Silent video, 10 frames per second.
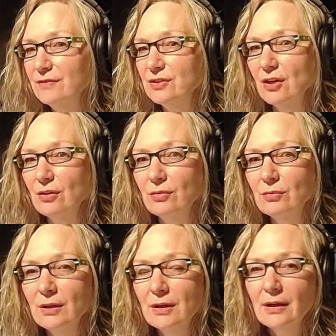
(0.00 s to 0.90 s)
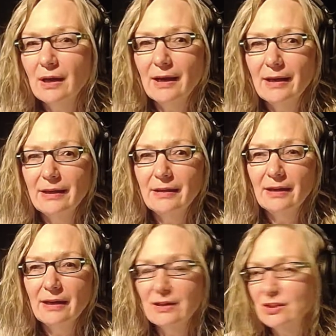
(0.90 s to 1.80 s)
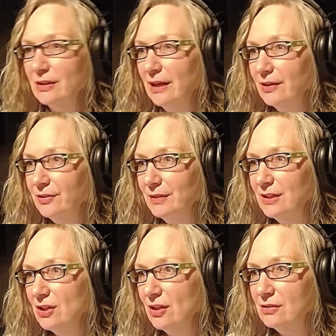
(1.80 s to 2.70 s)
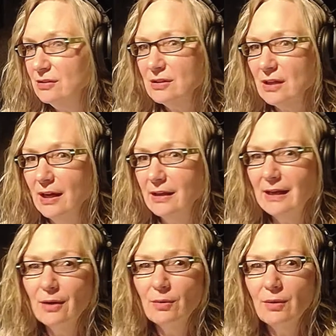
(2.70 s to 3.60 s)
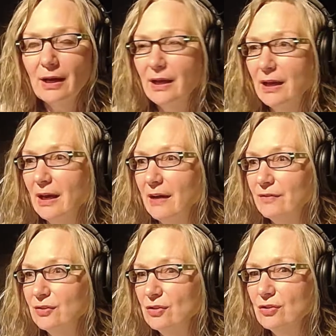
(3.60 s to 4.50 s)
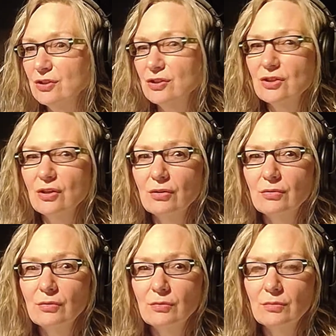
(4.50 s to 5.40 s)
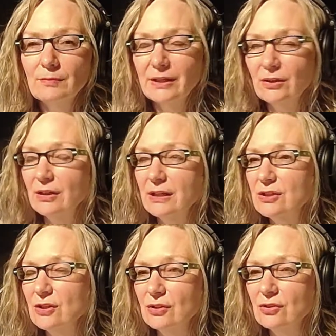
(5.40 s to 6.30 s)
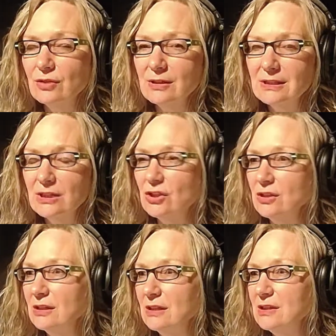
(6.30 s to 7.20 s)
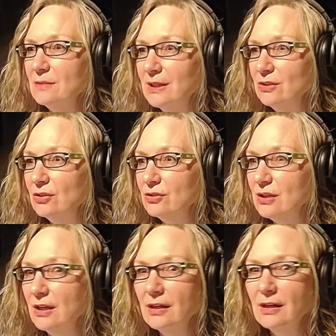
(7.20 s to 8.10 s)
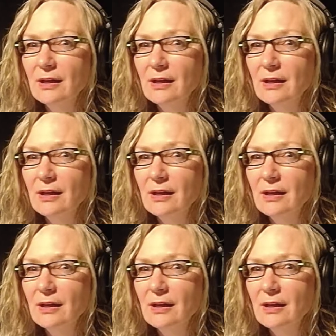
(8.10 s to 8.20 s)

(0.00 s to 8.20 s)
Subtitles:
So I actually had 3 sons, and now I have a daughter. So my youngest son transitioned into my daughter.